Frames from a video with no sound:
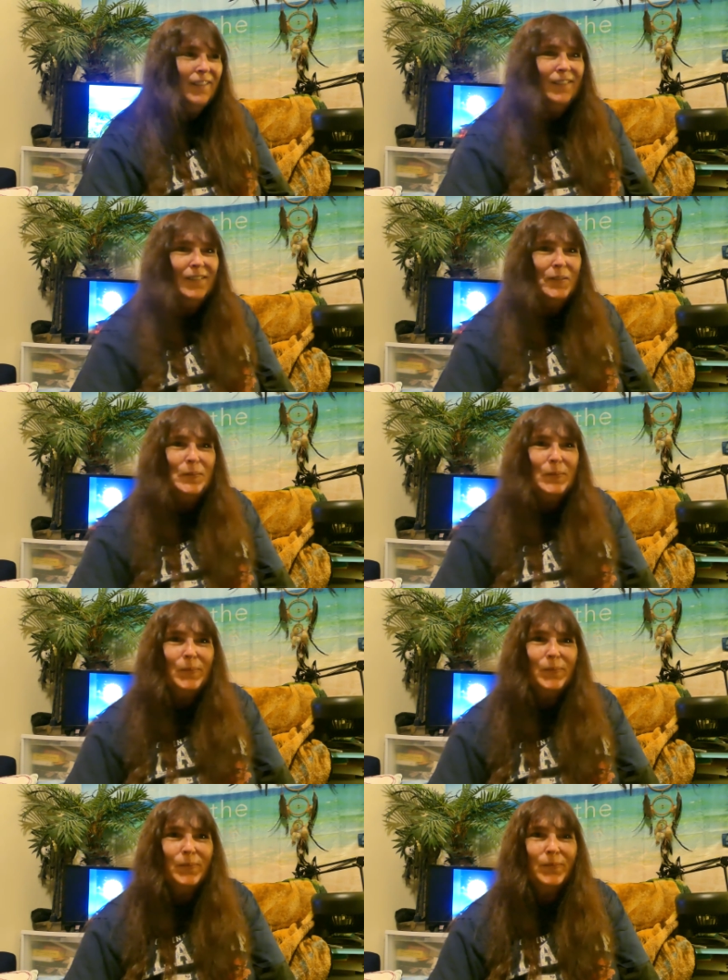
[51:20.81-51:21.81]
Um,
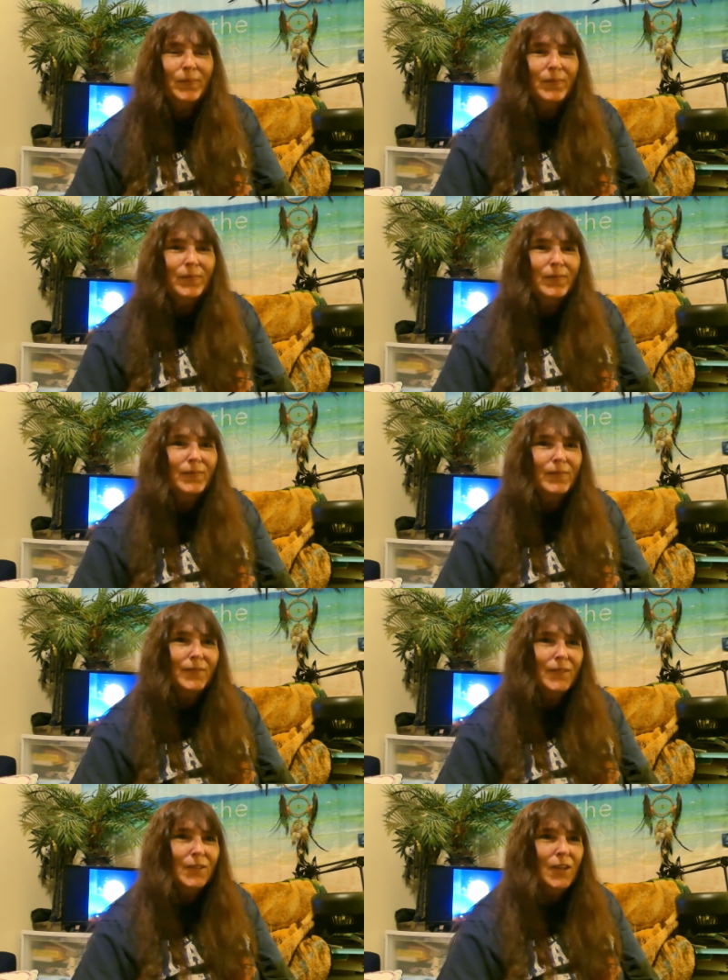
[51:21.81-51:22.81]

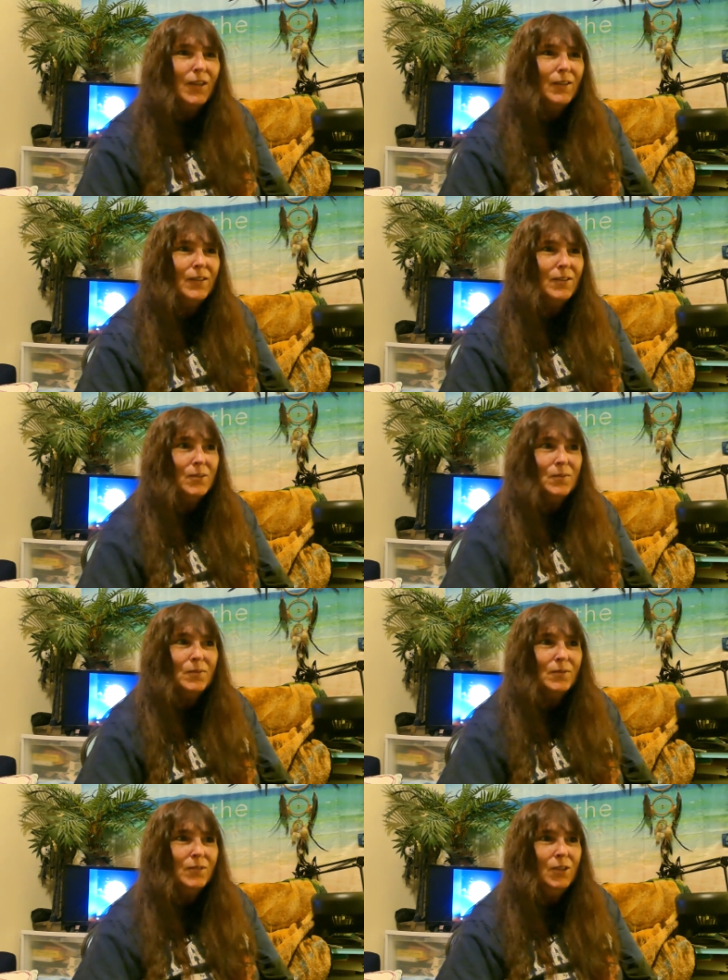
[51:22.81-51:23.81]
so yeah, these are
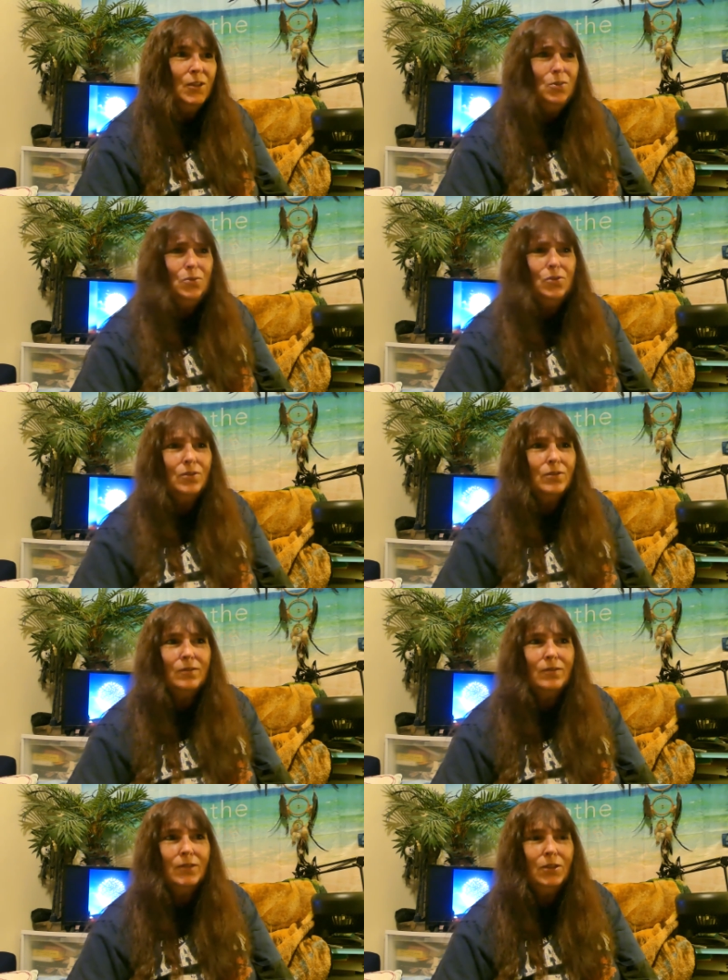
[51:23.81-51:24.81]
huge,
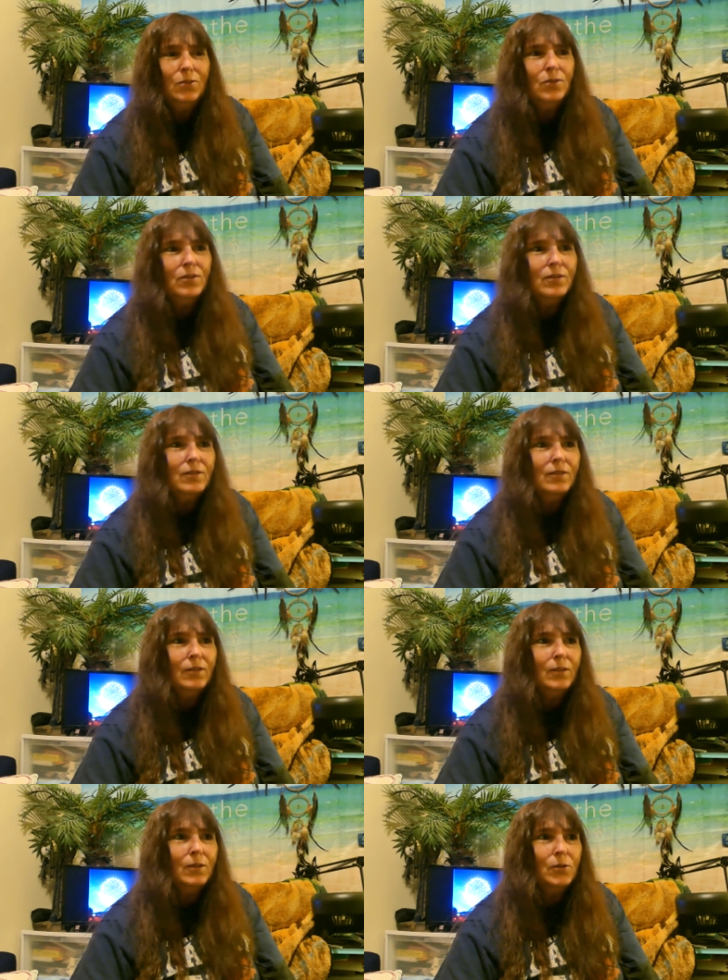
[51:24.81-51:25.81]
huge
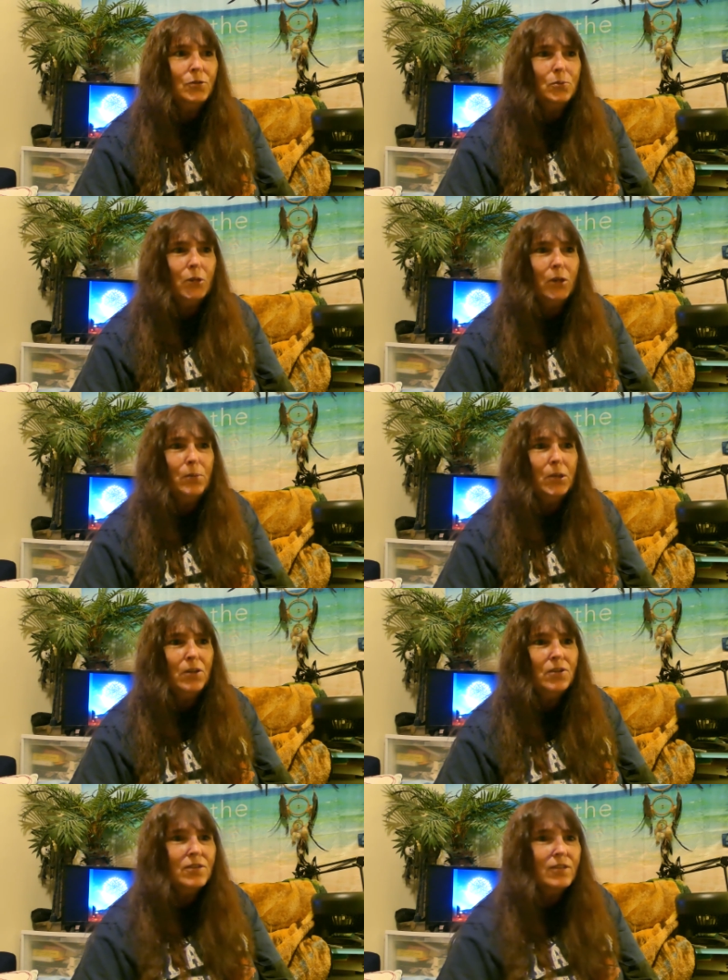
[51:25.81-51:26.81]
uh, coastal brown
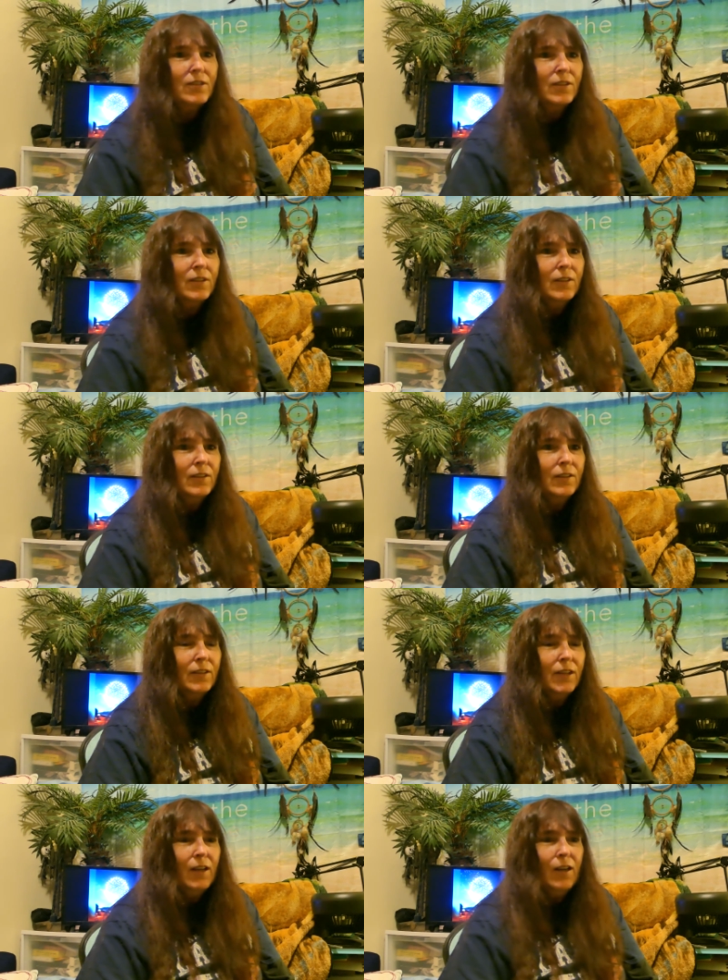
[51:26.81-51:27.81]
bears that
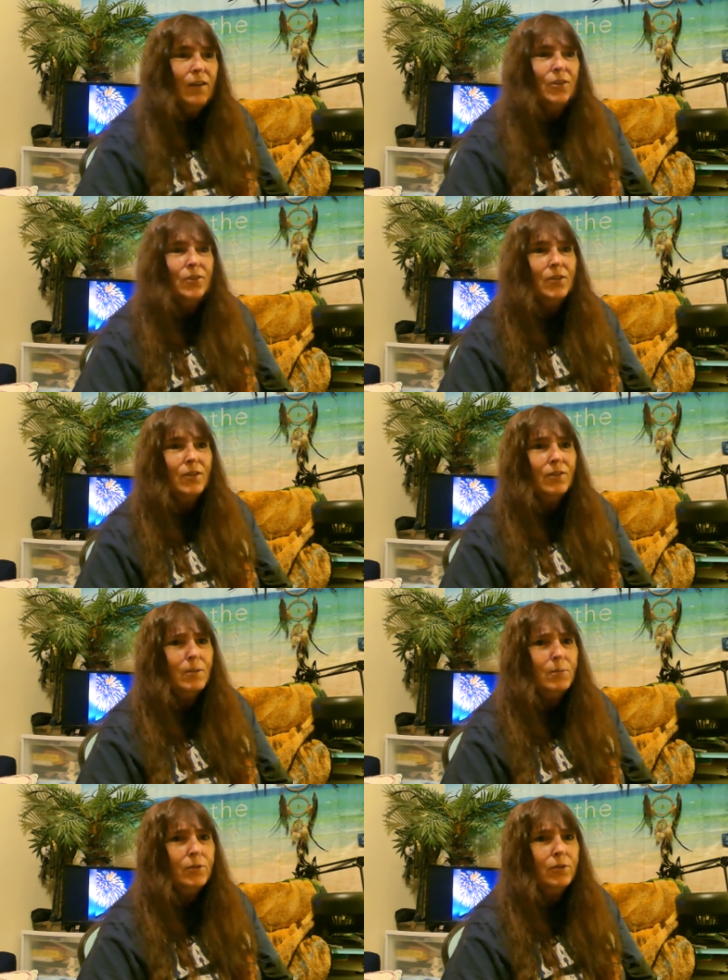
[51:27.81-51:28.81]
they have. They also have a
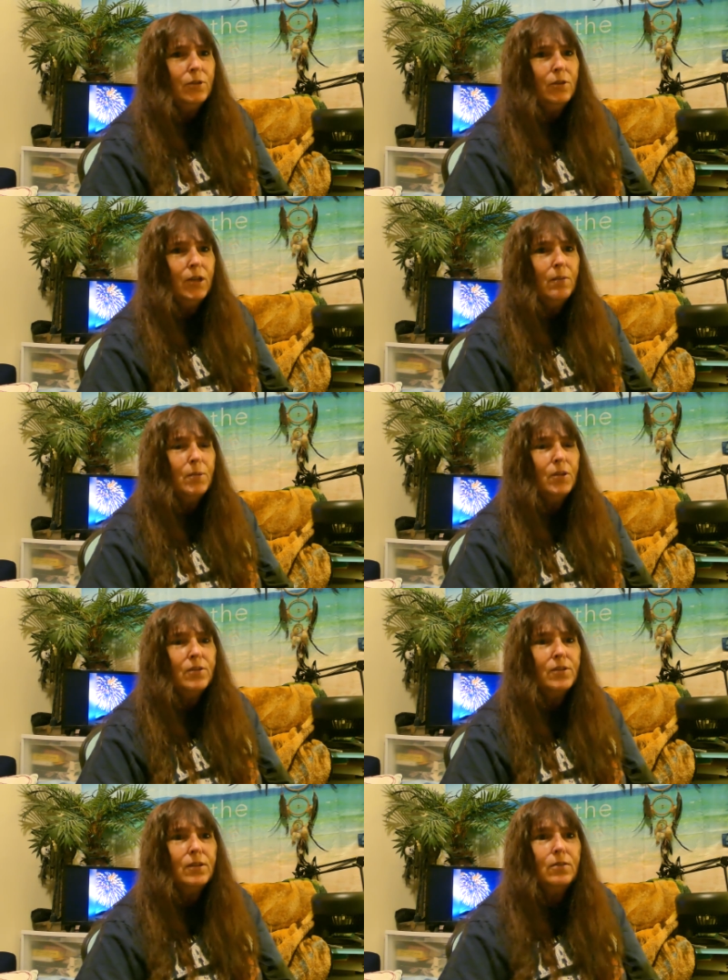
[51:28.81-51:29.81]
couple little Kodiak bears
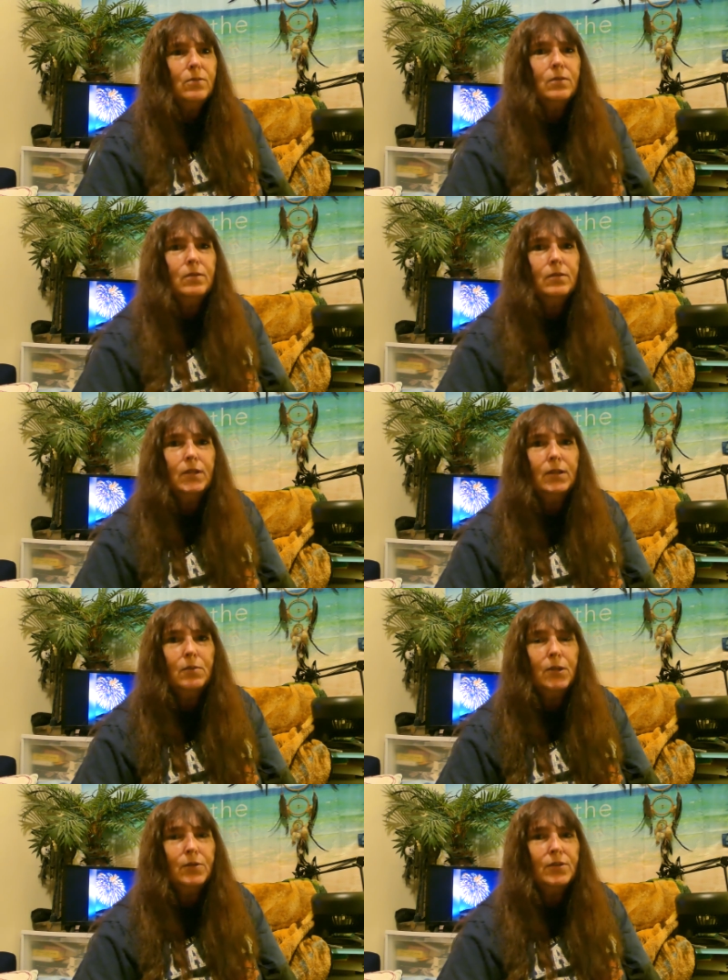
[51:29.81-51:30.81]
too. They did
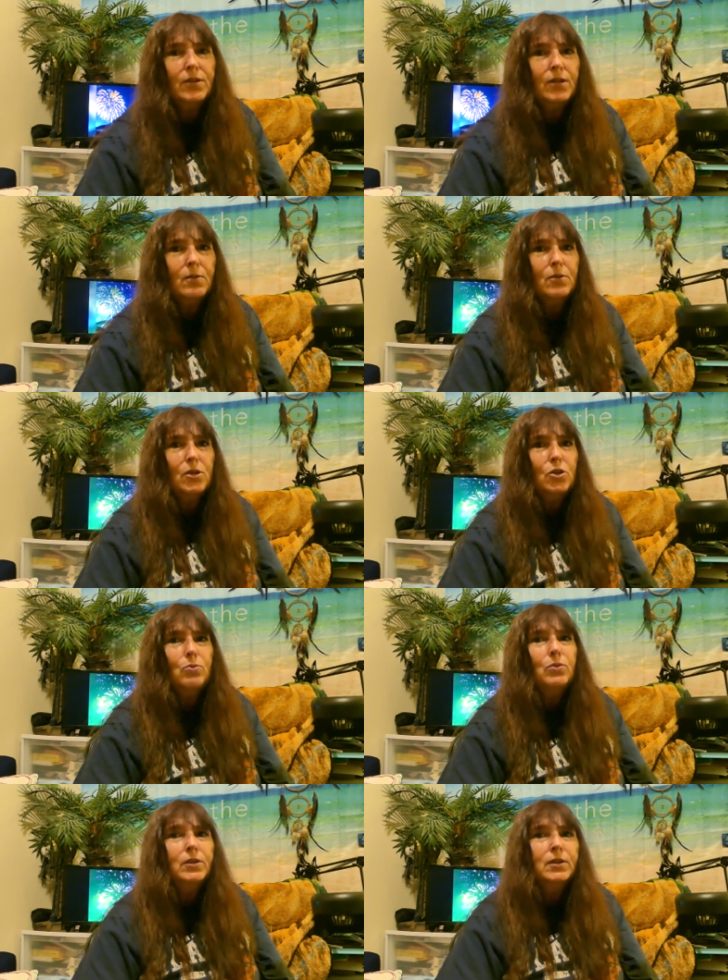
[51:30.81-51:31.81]
when I was there. They were new.
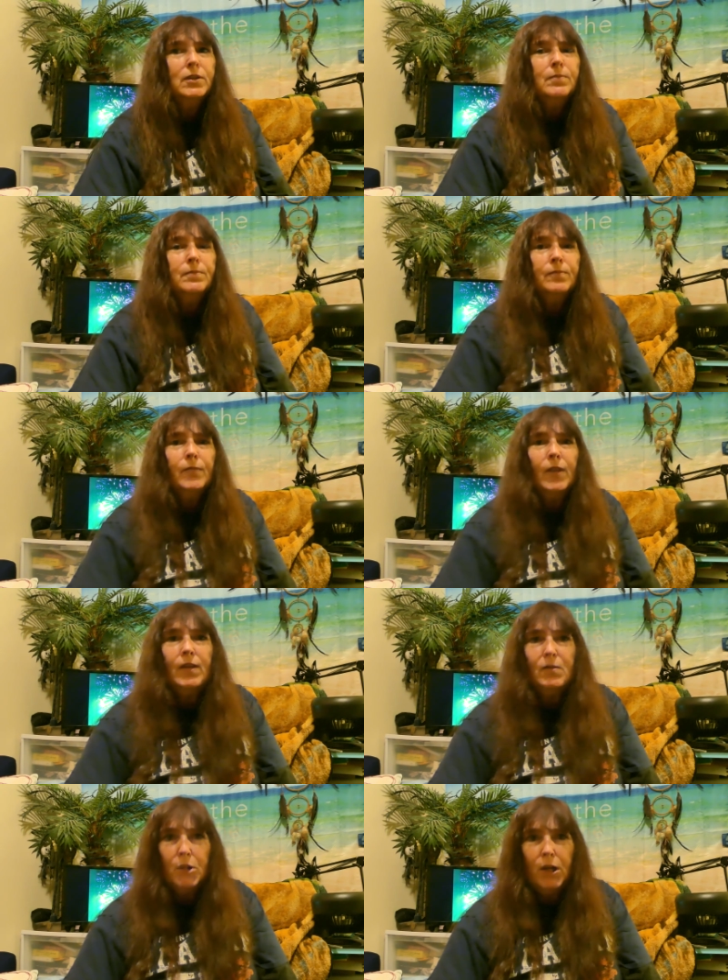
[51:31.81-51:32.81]
And they
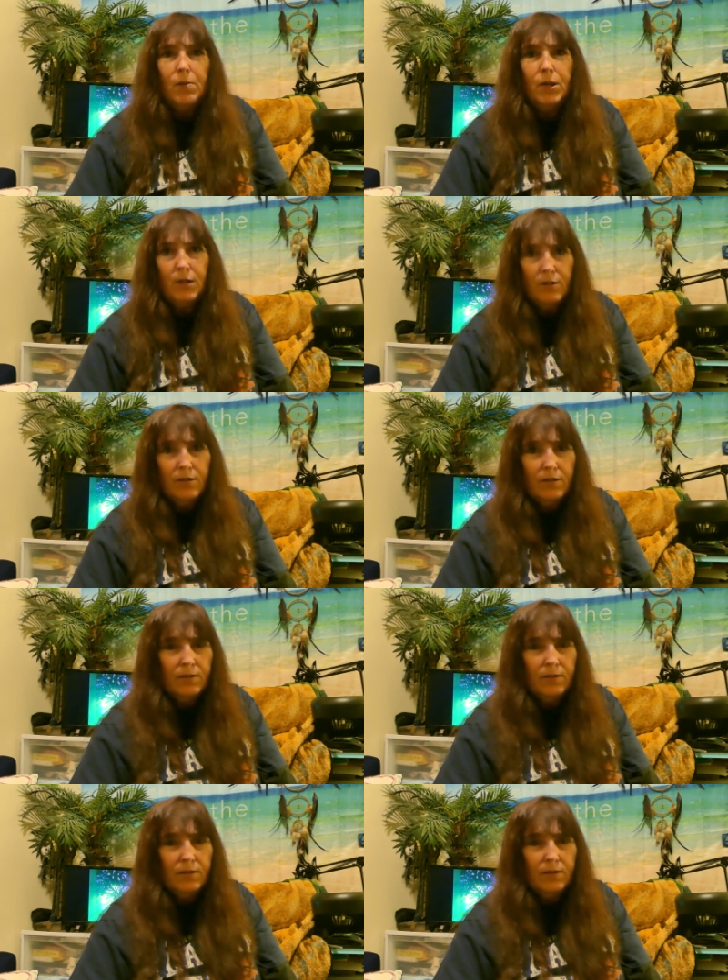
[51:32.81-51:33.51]
have black bears.